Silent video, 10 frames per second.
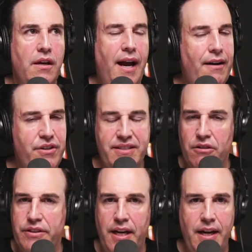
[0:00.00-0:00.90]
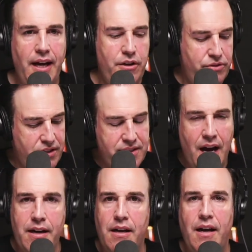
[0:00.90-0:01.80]
every single day, I use
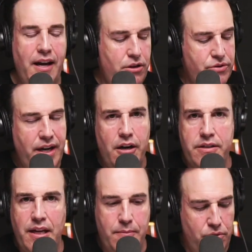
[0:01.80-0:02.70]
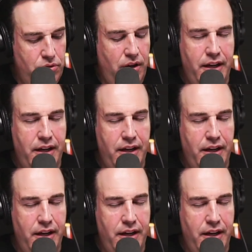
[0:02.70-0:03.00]
Asana, I use Airtable,